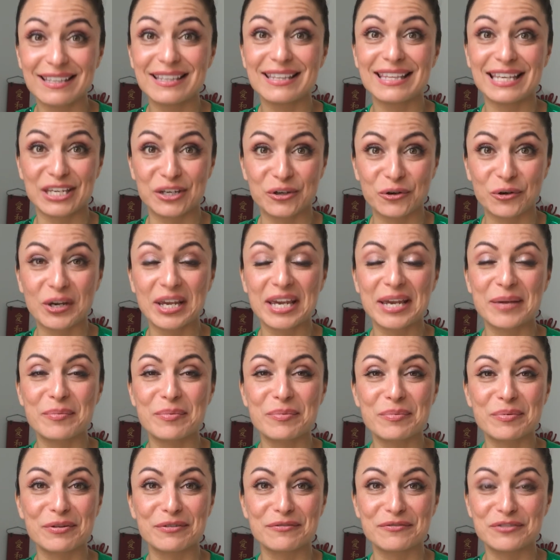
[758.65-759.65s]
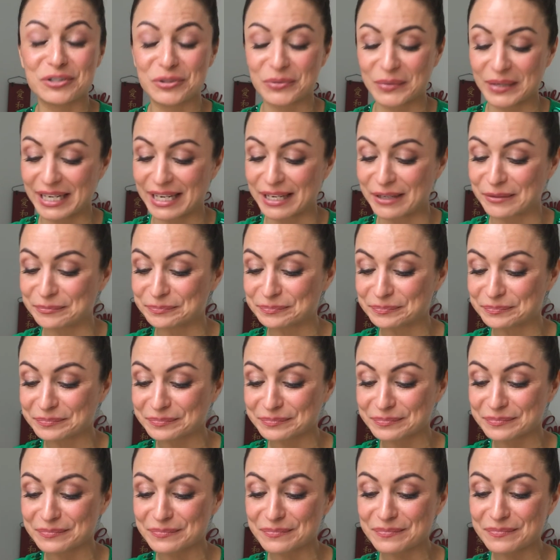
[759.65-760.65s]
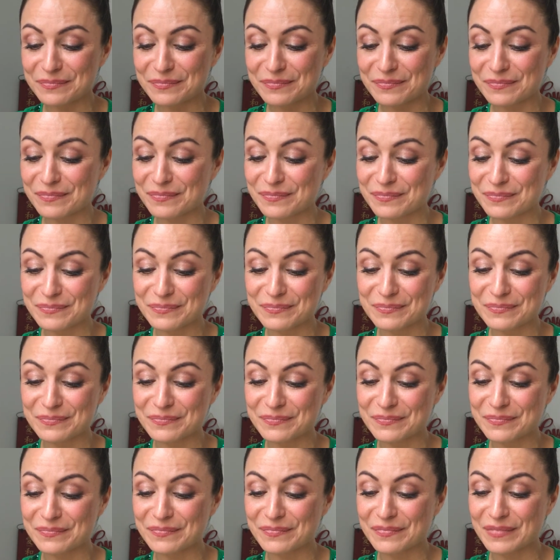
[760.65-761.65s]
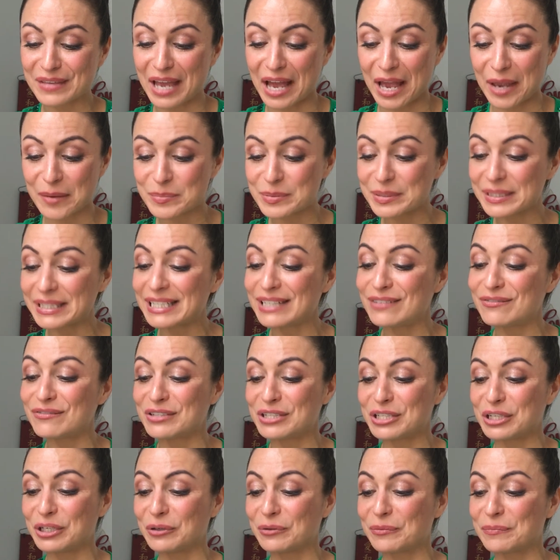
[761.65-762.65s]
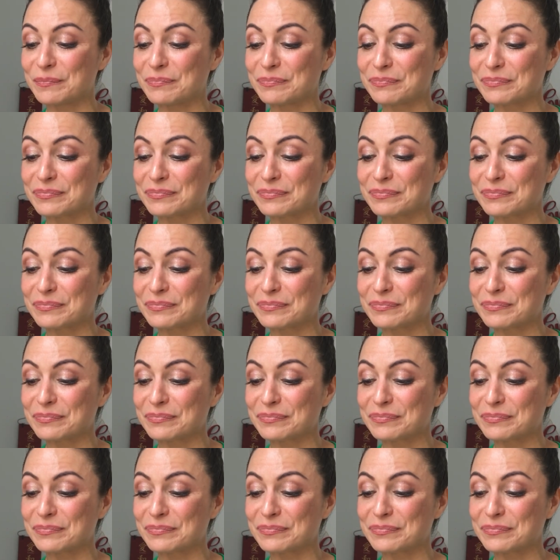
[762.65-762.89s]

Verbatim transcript: that you're capable of doing it. I believe in you.